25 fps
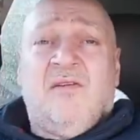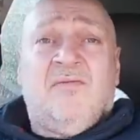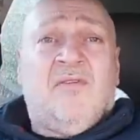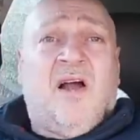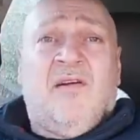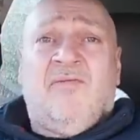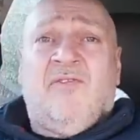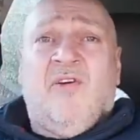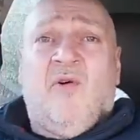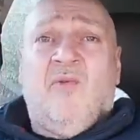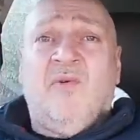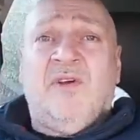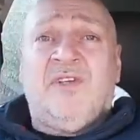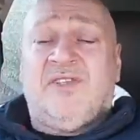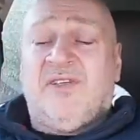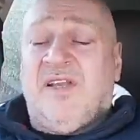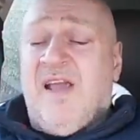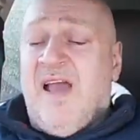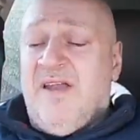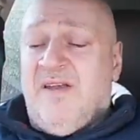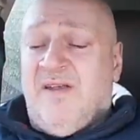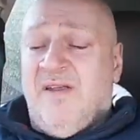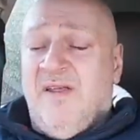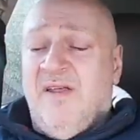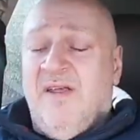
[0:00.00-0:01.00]
I've always
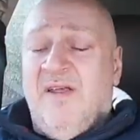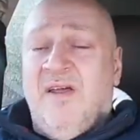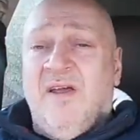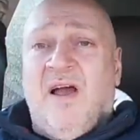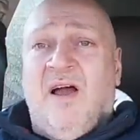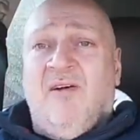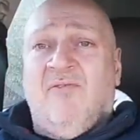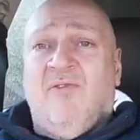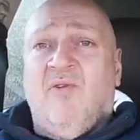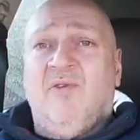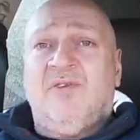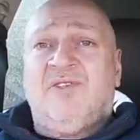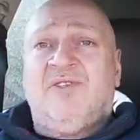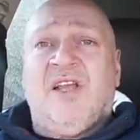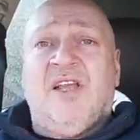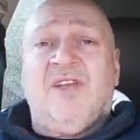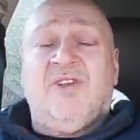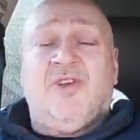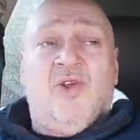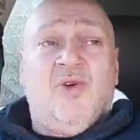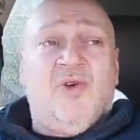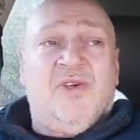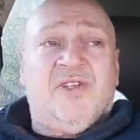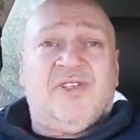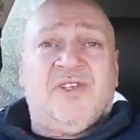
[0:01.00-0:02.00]
said,
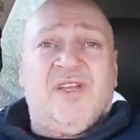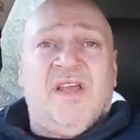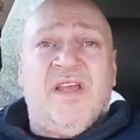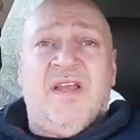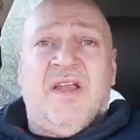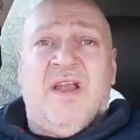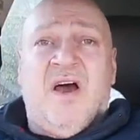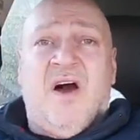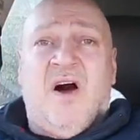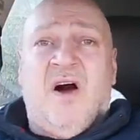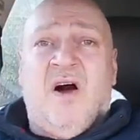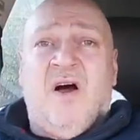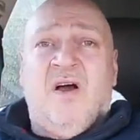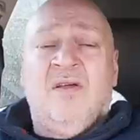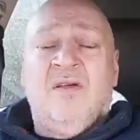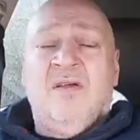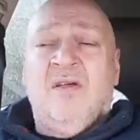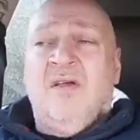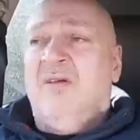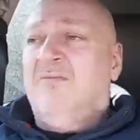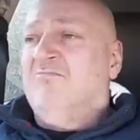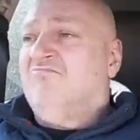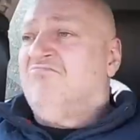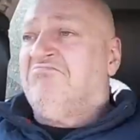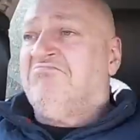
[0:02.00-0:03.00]
do your CNR.
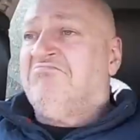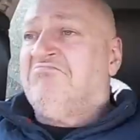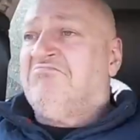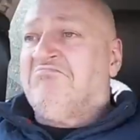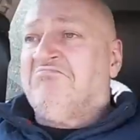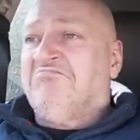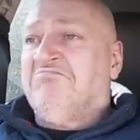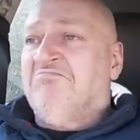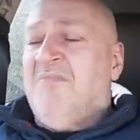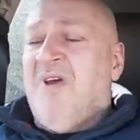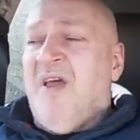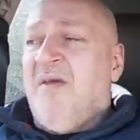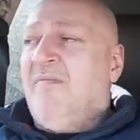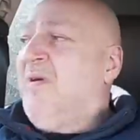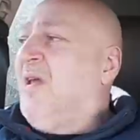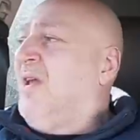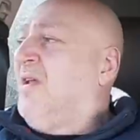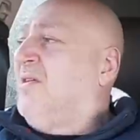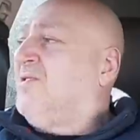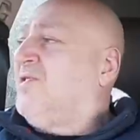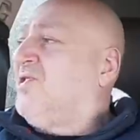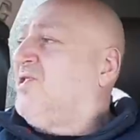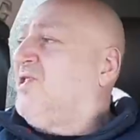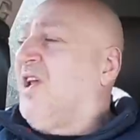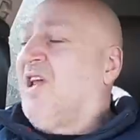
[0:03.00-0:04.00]
Maybe
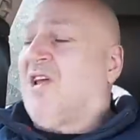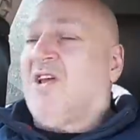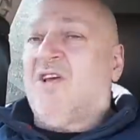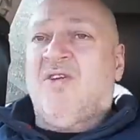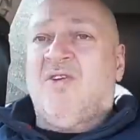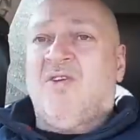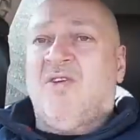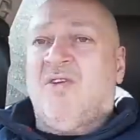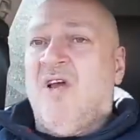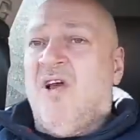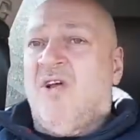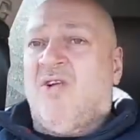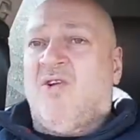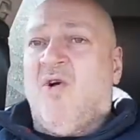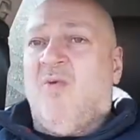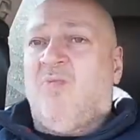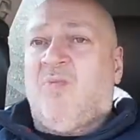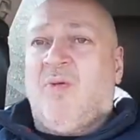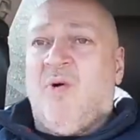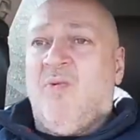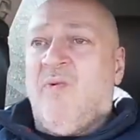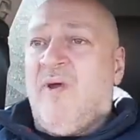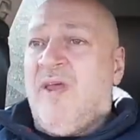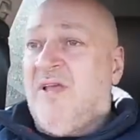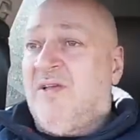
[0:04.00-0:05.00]
stick a
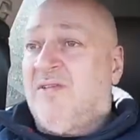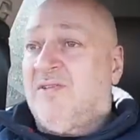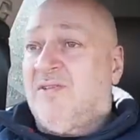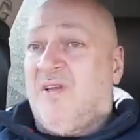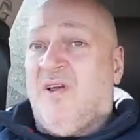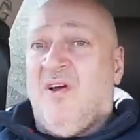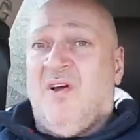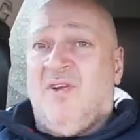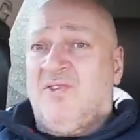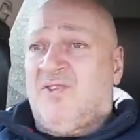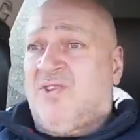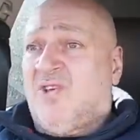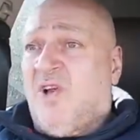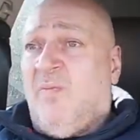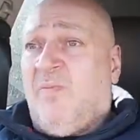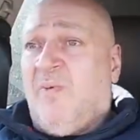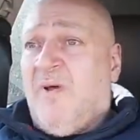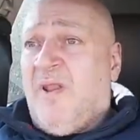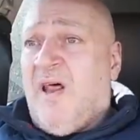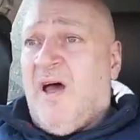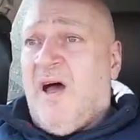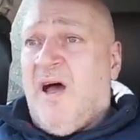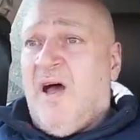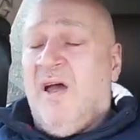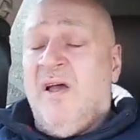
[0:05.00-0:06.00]
couple of weeks on top of
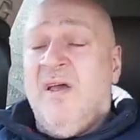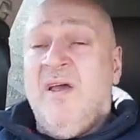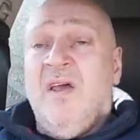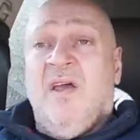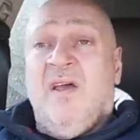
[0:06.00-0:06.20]
that.